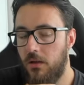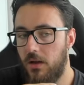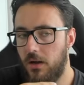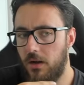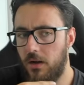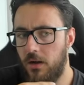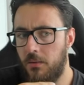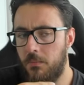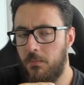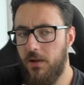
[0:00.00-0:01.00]

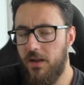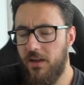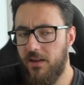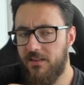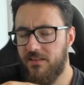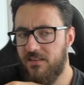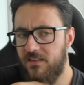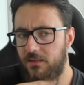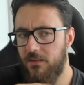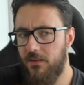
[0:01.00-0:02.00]
um,
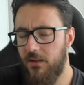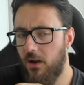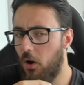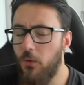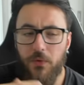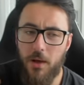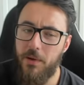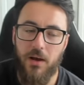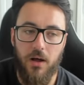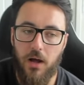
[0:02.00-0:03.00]
it's hopefully, I
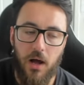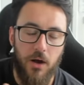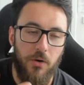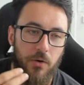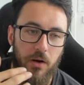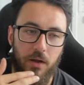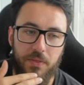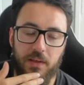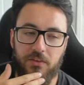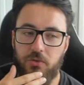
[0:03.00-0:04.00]
mean, I don't. I
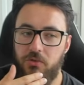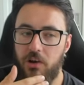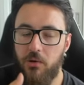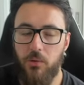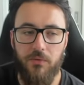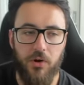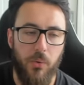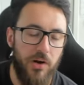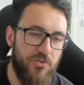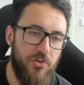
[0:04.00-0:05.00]
think it's too general of a
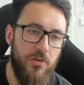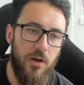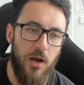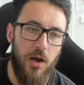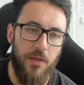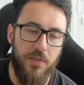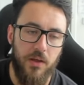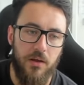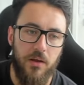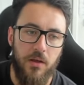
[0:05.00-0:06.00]
question. I, I
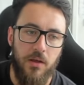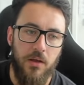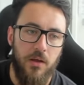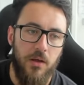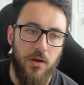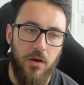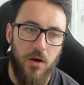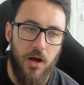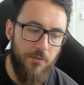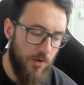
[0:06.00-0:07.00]
think
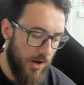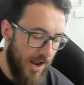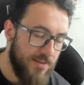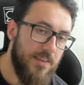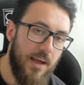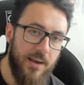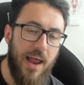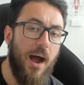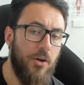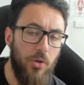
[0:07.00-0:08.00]
I've I answered that in
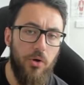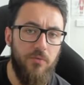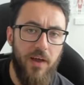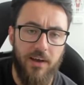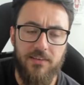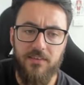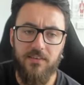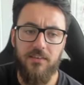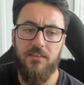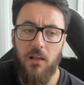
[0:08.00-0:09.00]
how to learn
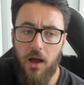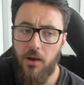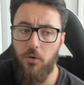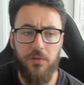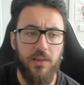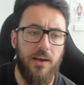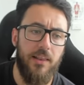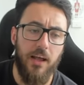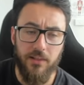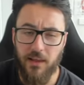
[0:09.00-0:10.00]
Vex slide. Hopefully, that
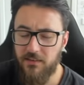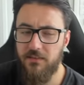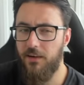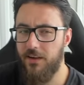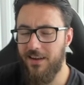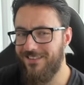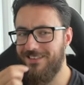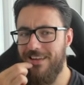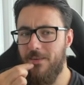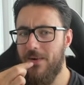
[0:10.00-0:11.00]
that, that slide
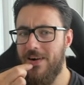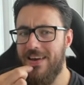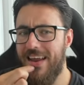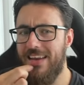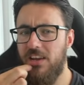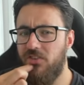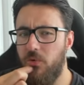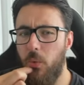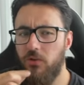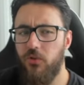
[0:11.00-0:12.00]
answers that one. And is she
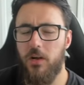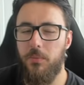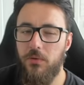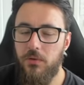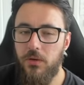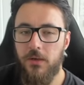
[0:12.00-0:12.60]
one trickable?